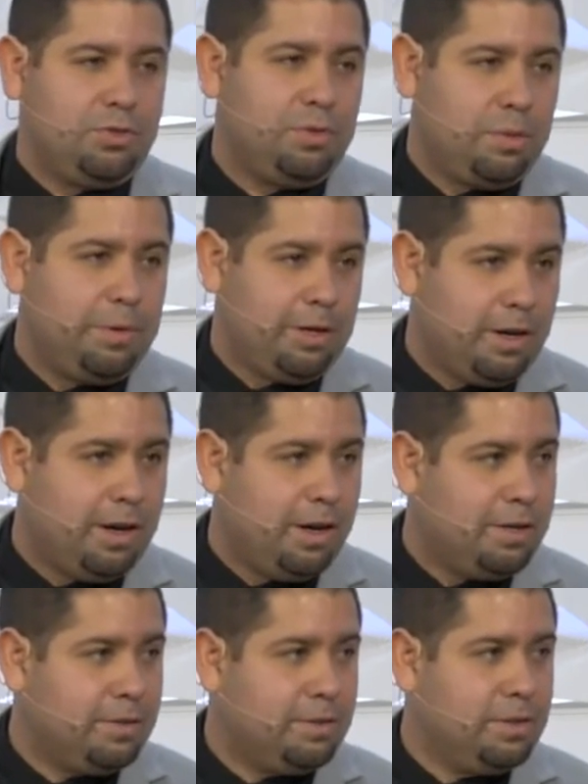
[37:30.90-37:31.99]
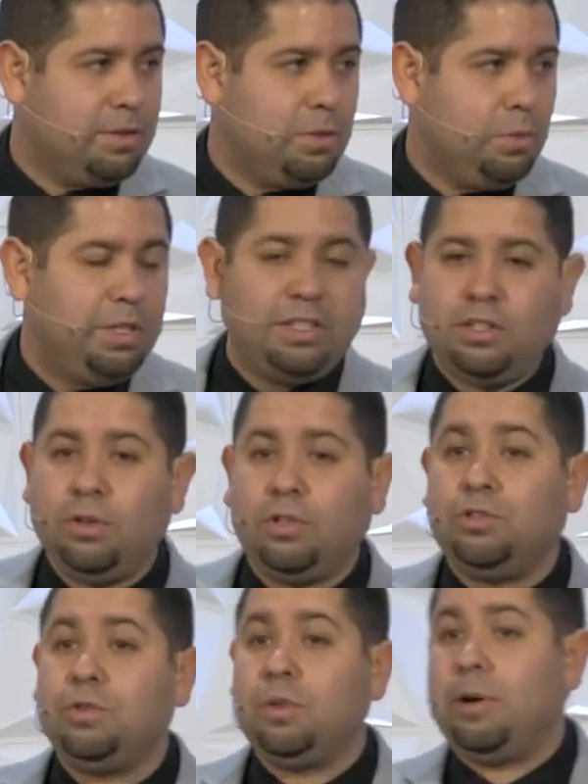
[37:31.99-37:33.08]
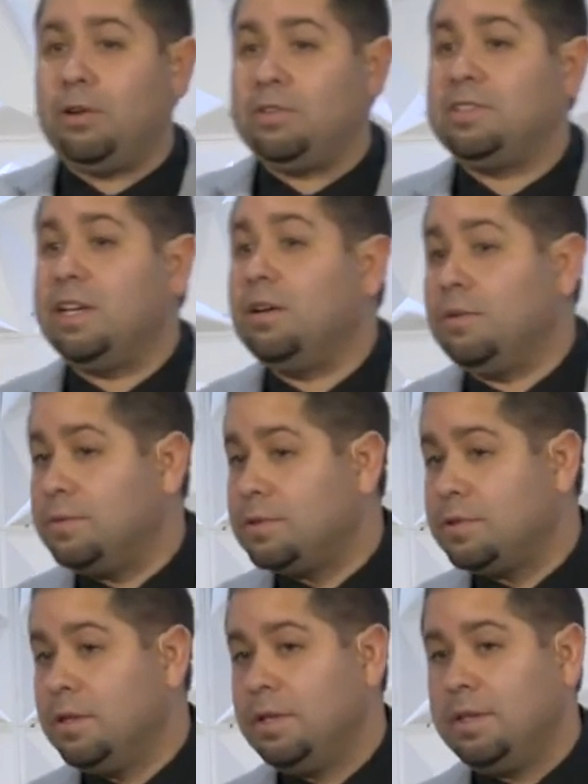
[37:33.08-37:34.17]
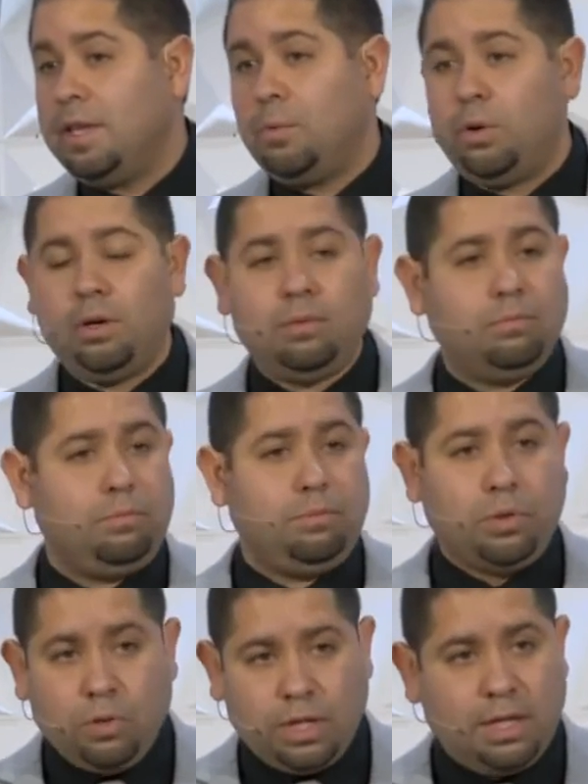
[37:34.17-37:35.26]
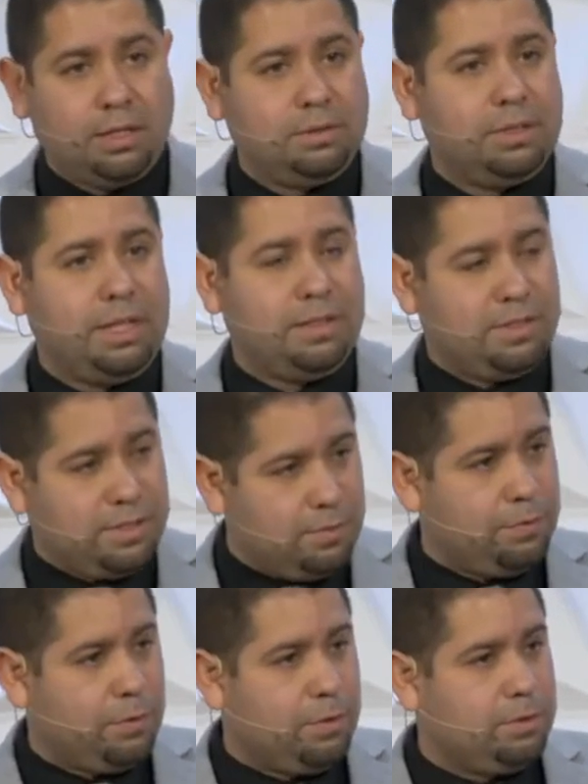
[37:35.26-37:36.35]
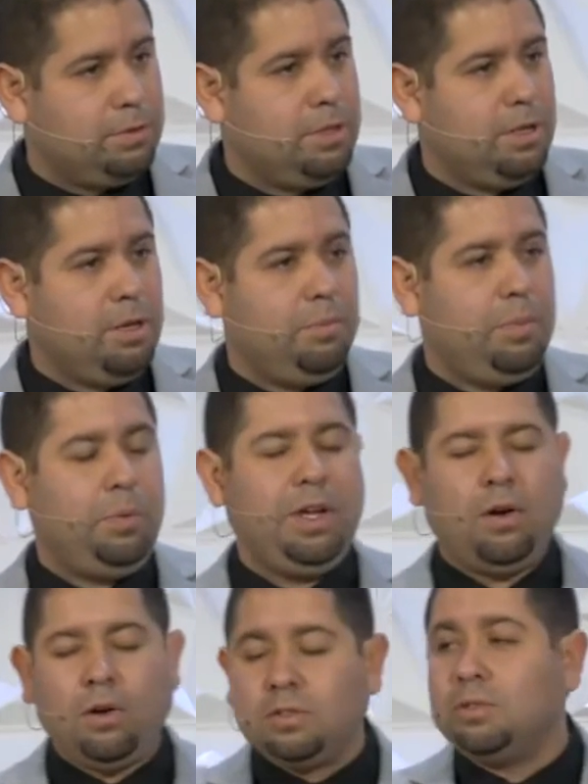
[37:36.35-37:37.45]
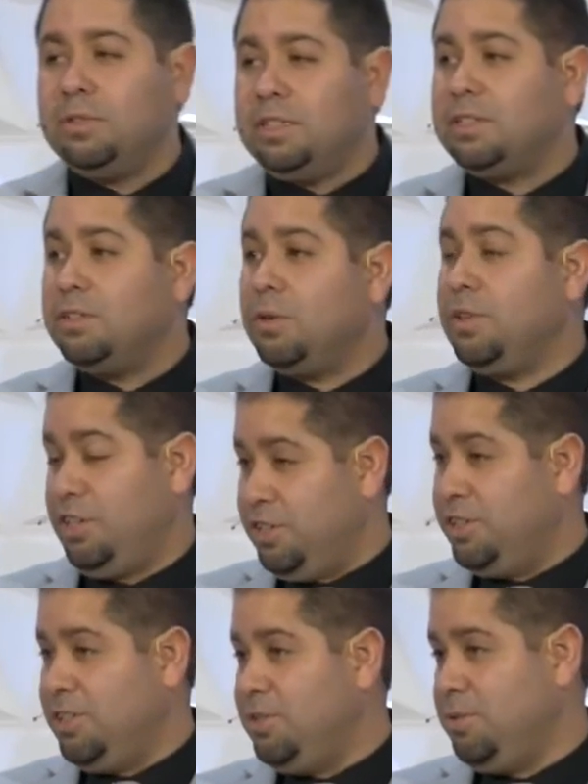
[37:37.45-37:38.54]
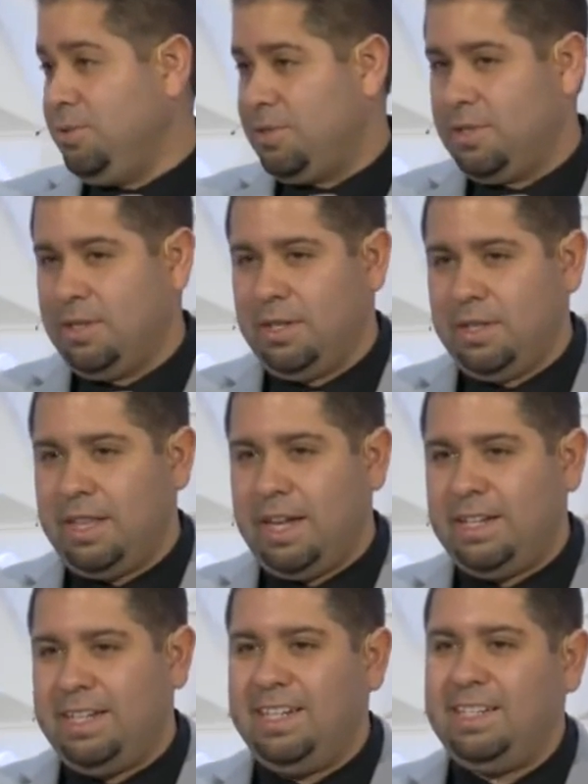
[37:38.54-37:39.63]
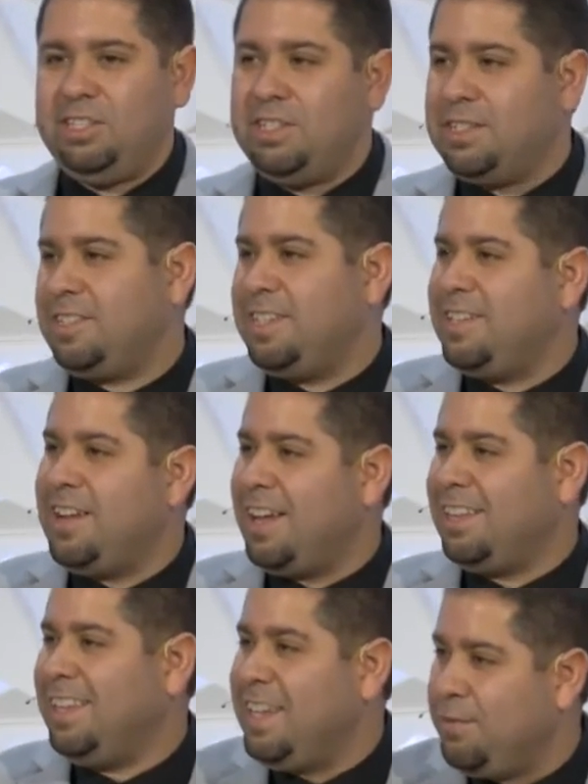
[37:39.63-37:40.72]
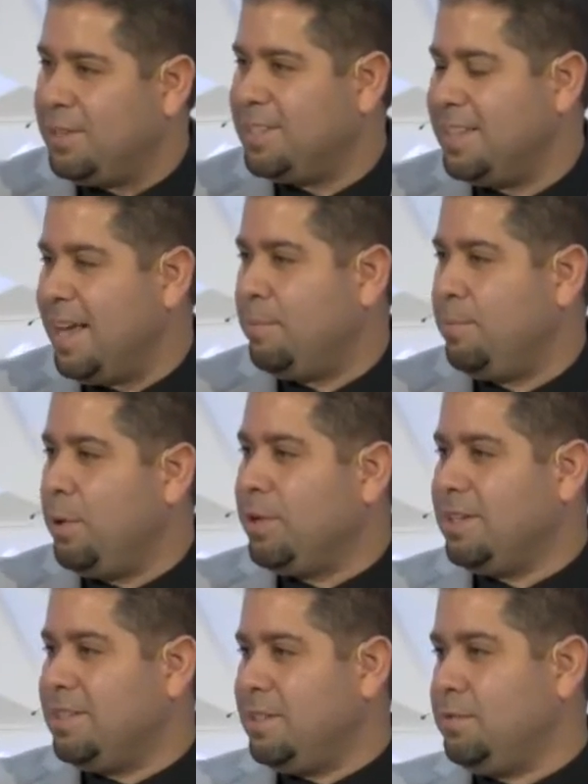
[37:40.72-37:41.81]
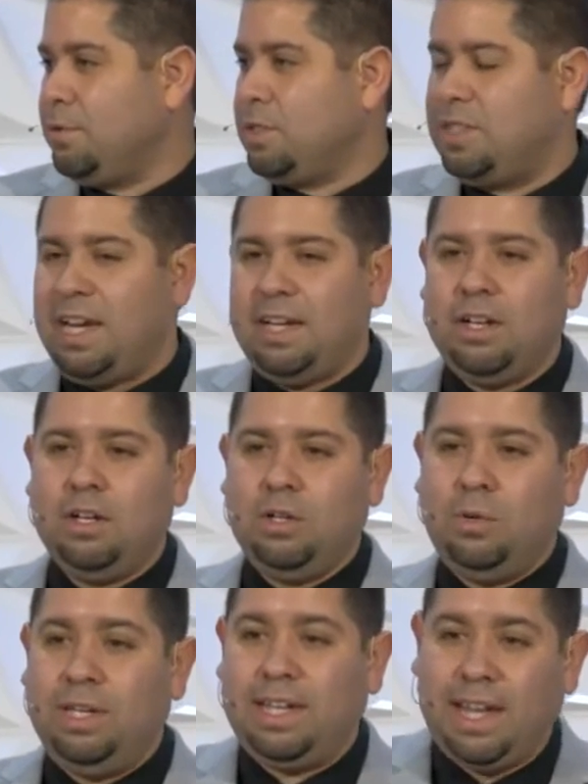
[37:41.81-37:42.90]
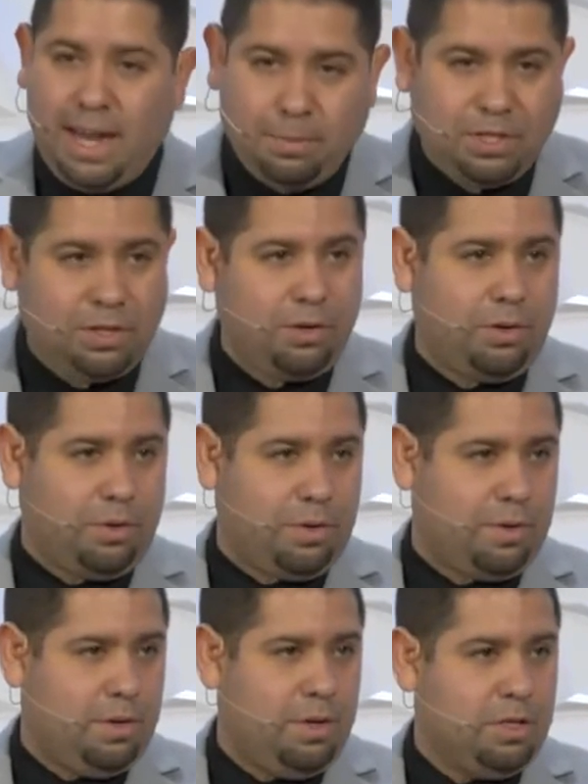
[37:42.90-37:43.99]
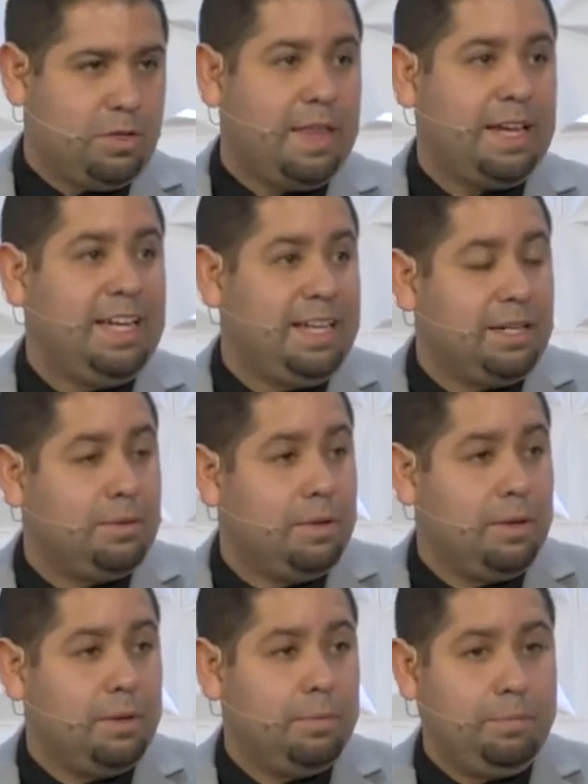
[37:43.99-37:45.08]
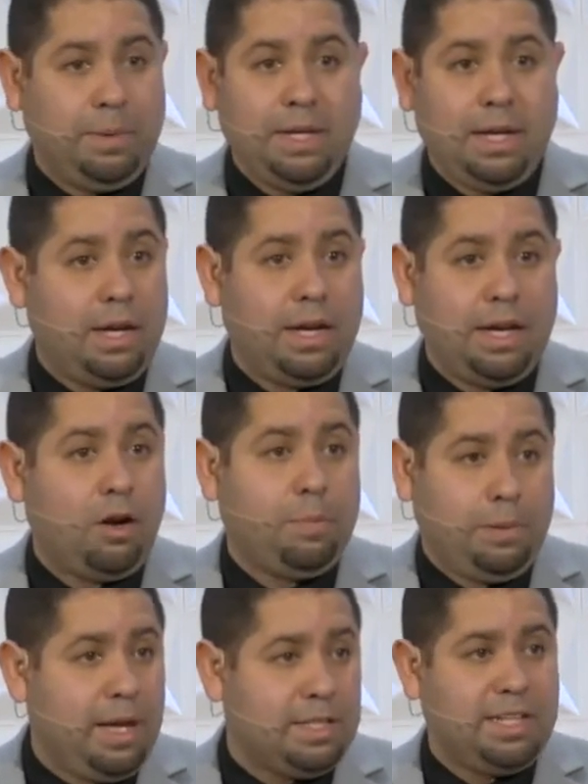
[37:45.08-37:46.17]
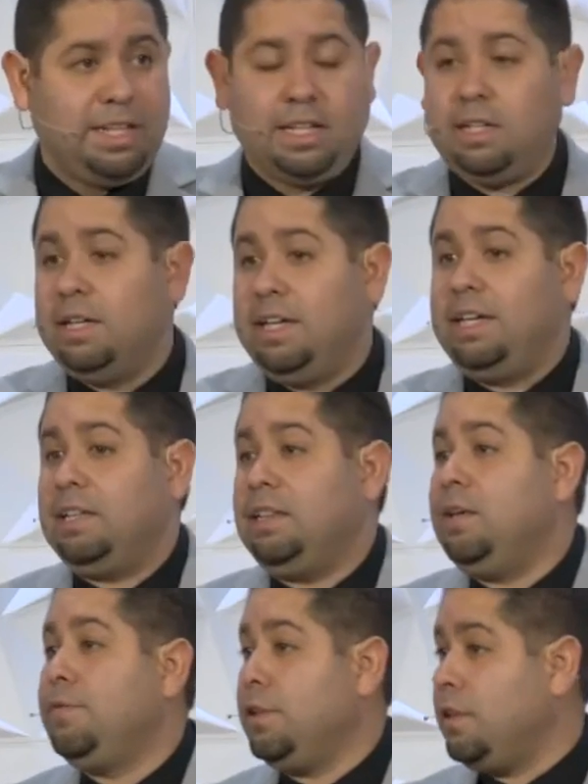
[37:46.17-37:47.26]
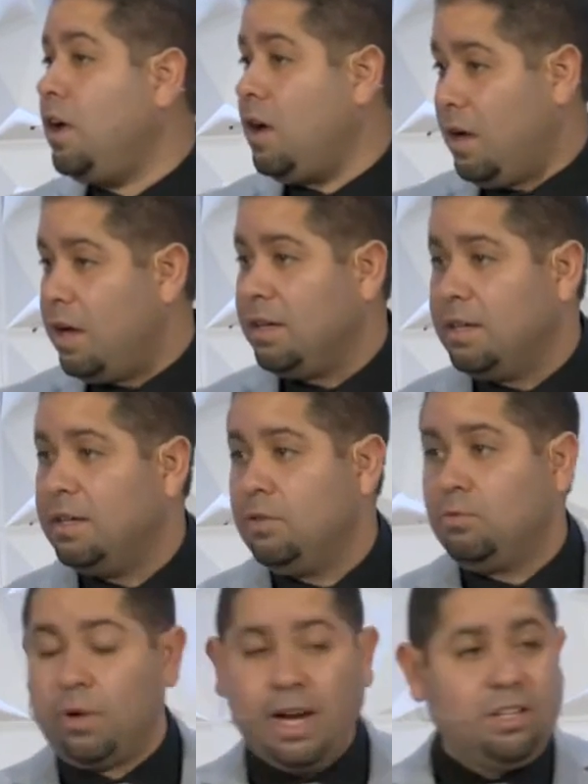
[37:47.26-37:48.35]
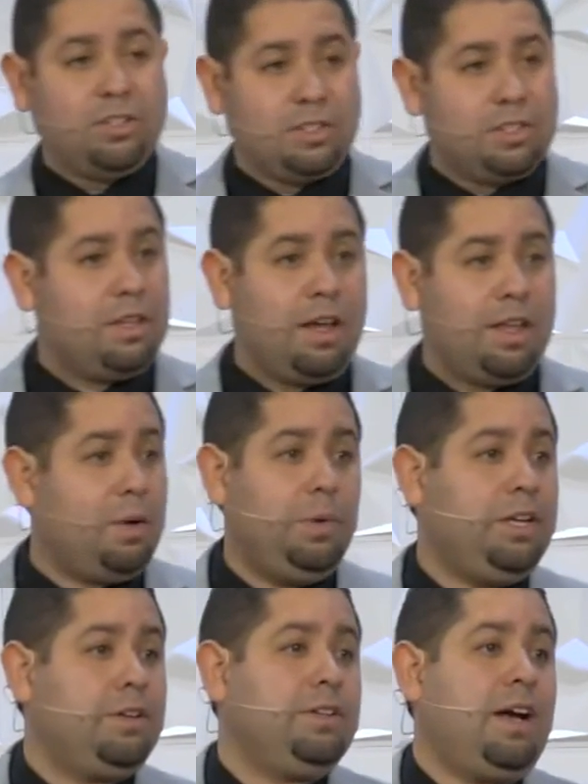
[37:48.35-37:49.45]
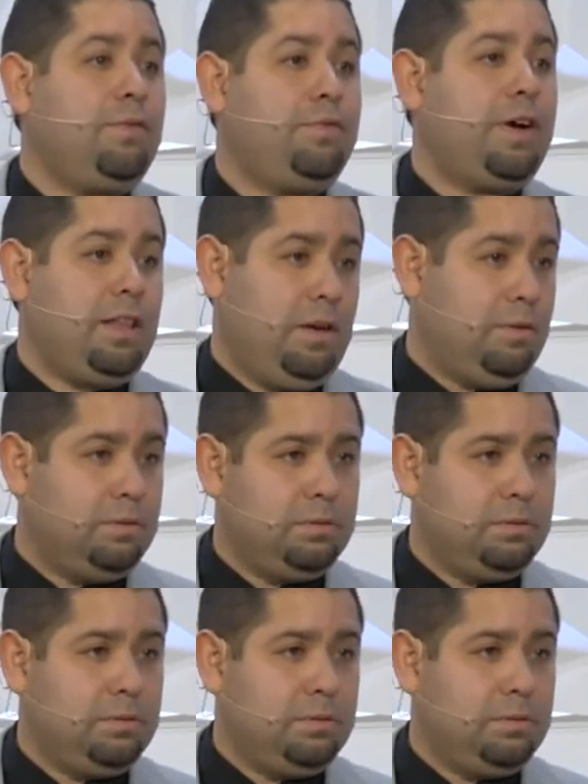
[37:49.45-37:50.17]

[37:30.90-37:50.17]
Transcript: about God. We need to know the truth about ourselves that we're broken and sinful, but we also need to know the good news that he, Jesus did not leave us in that broken, sinful state. No, he came to earth so that he can be in our place. He could, he could live the law, righteous law that we could not follow.